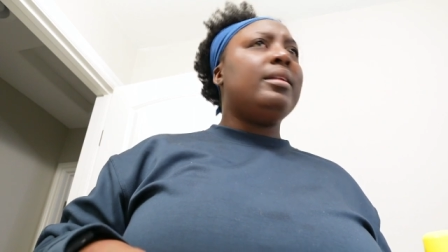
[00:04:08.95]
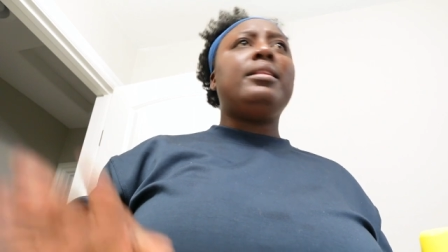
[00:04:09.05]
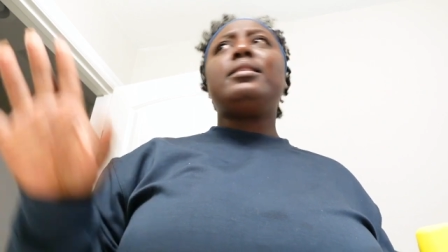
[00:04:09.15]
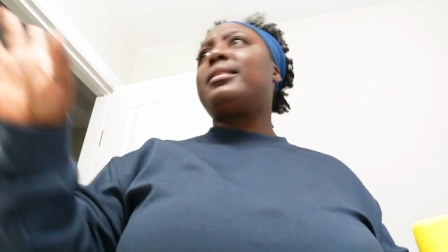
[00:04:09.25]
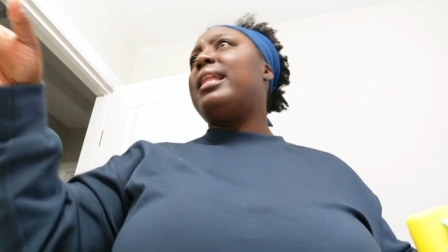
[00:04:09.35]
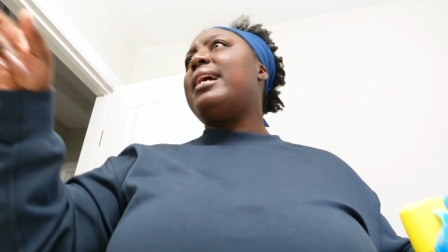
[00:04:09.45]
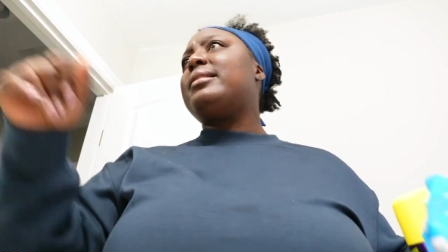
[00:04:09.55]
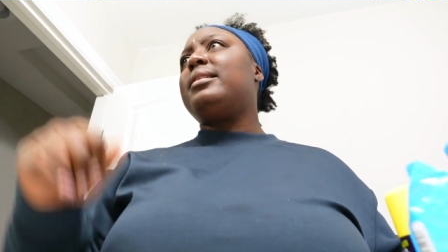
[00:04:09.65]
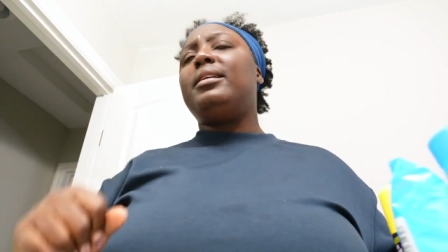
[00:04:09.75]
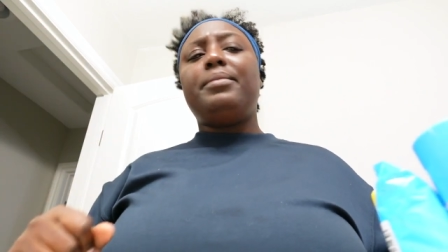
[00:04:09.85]
this
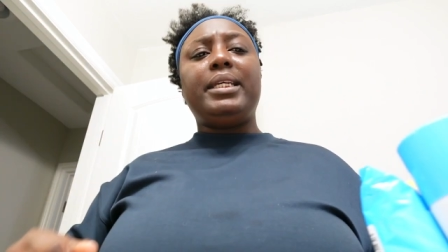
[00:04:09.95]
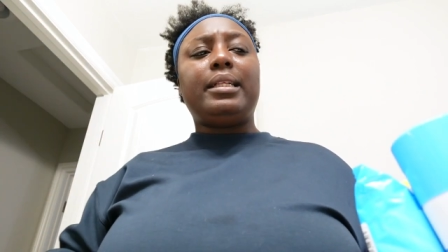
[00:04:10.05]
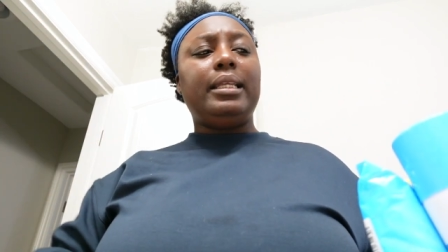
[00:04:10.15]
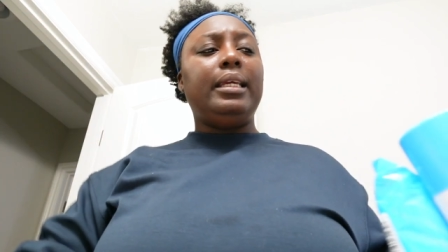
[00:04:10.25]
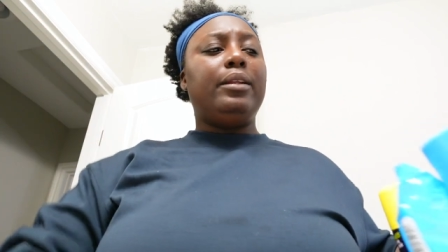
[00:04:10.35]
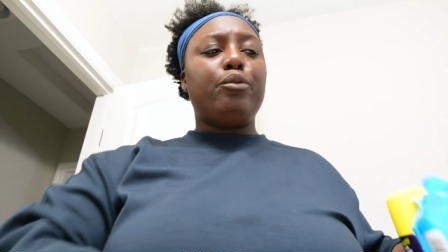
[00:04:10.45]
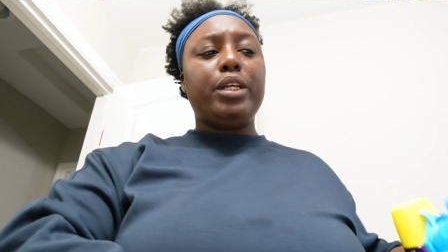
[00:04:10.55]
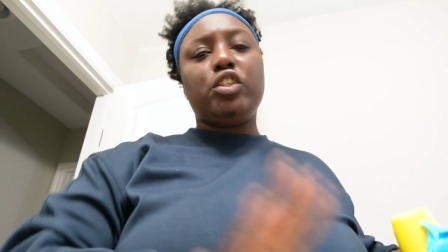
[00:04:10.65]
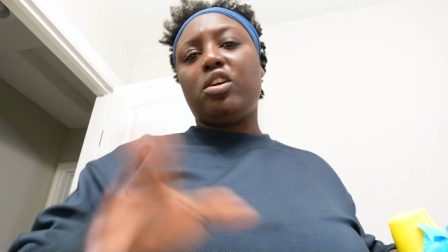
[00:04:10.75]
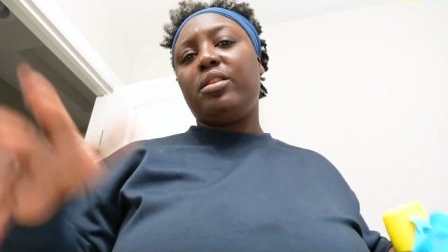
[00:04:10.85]
glass need to be cleaned
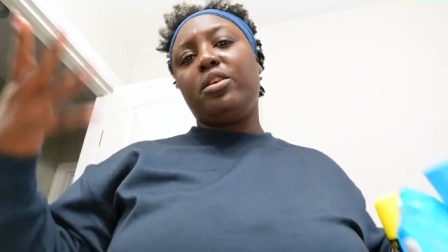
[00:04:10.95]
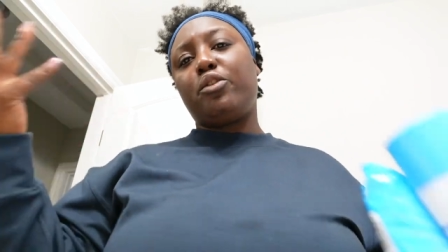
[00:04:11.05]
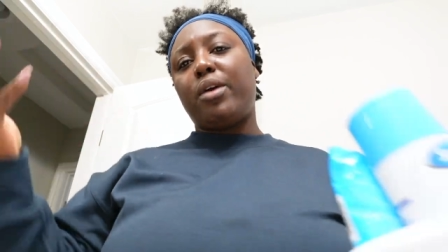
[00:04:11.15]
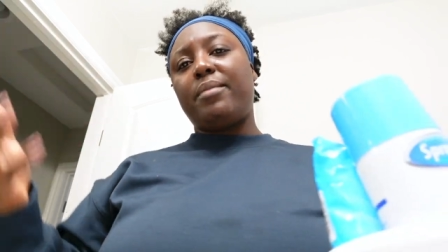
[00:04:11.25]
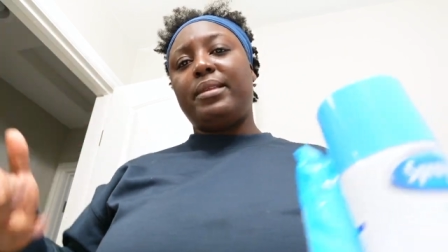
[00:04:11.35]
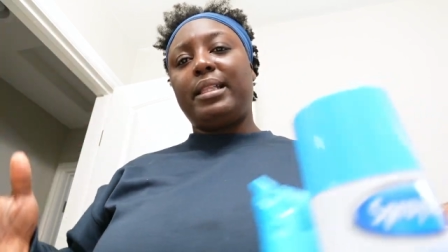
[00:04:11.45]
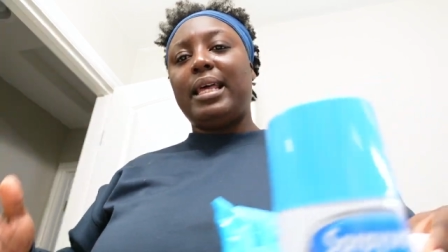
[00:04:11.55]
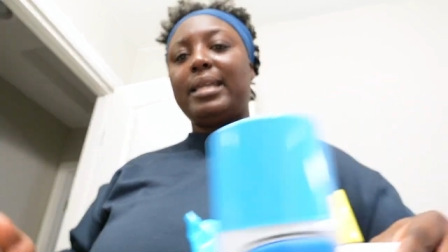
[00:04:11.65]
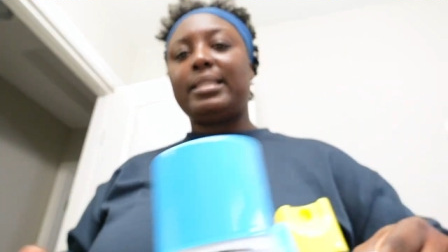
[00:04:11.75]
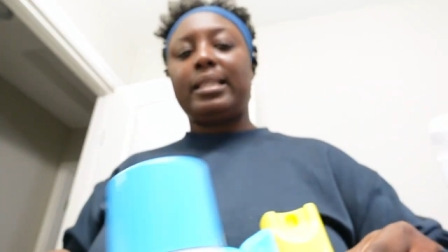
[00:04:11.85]
reach on there grab the
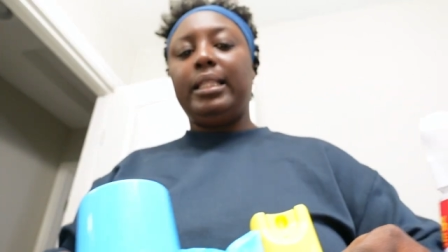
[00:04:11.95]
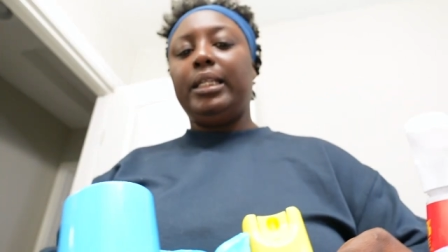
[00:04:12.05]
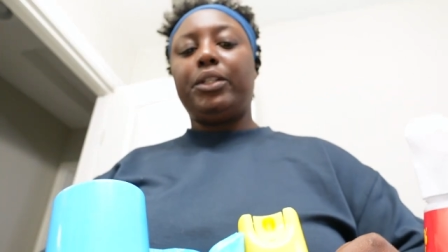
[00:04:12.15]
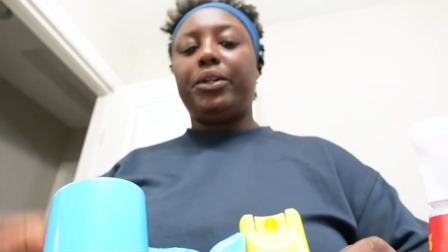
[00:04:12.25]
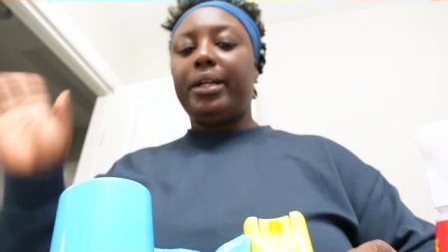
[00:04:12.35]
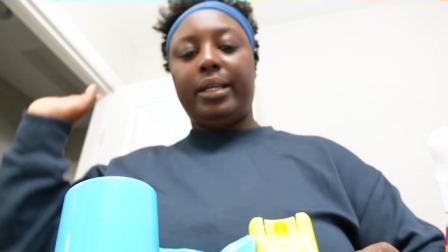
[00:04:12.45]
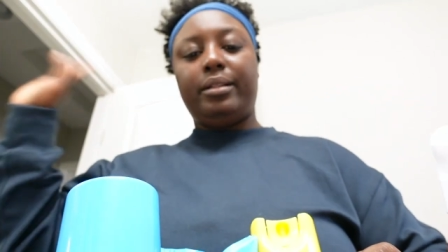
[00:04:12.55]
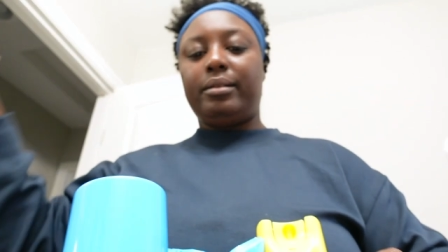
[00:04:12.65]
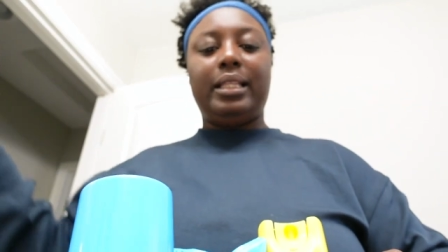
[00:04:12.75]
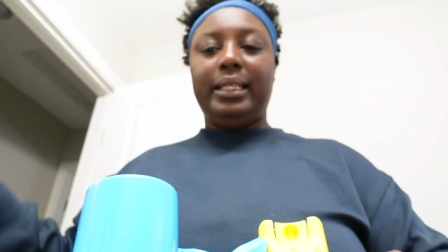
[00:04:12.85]
glass cleaner
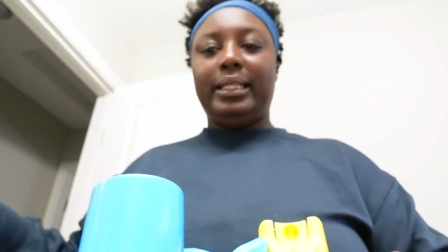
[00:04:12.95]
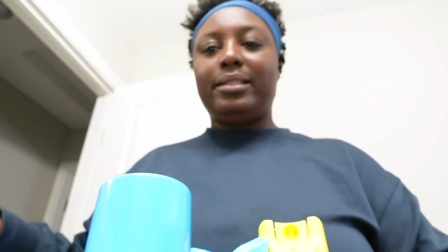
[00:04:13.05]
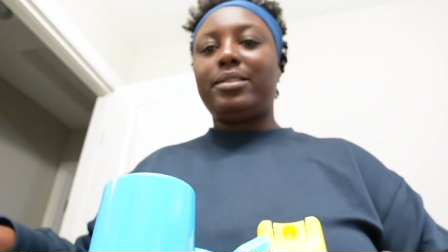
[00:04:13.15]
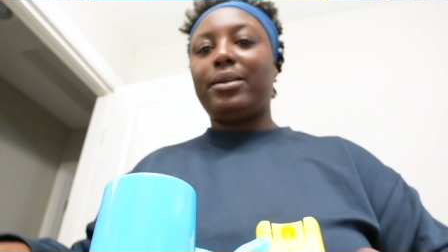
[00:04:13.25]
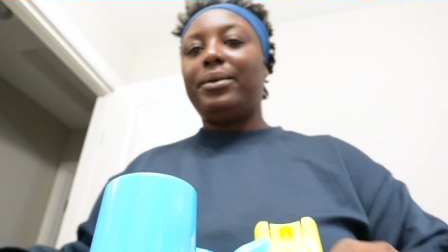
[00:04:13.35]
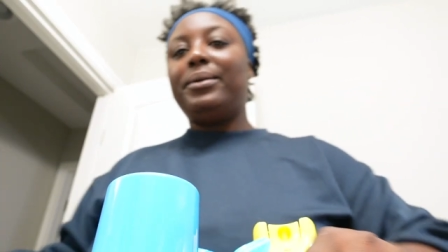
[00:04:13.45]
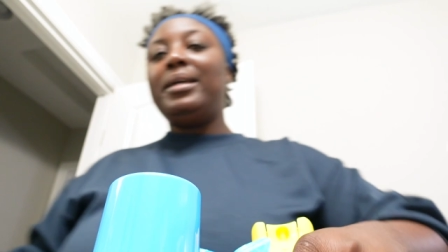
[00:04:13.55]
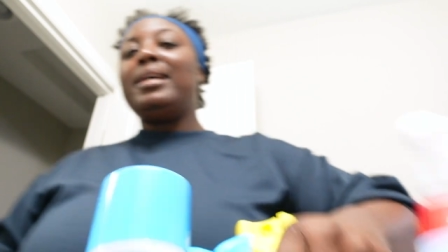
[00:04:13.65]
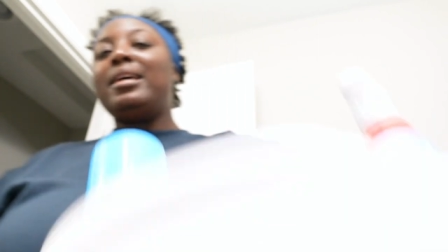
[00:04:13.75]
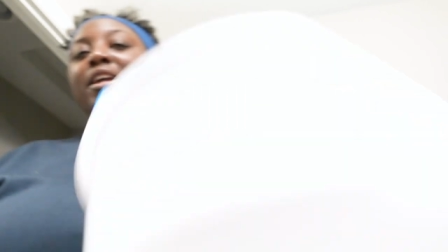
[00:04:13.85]
and clean it so
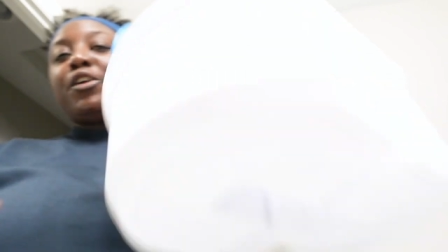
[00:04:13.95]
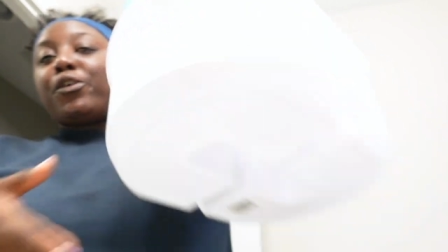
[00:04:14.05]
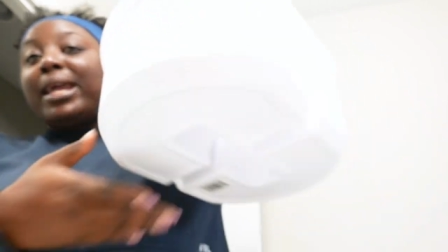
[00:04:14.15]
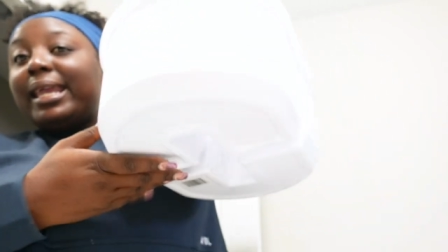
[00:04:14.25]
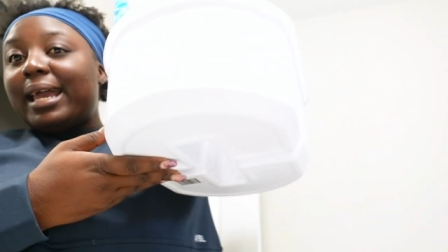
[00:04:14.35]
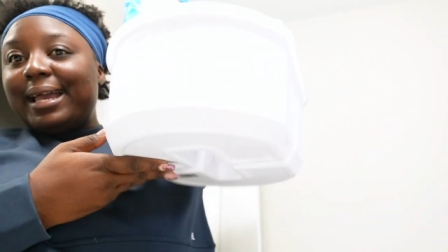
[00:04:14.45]
great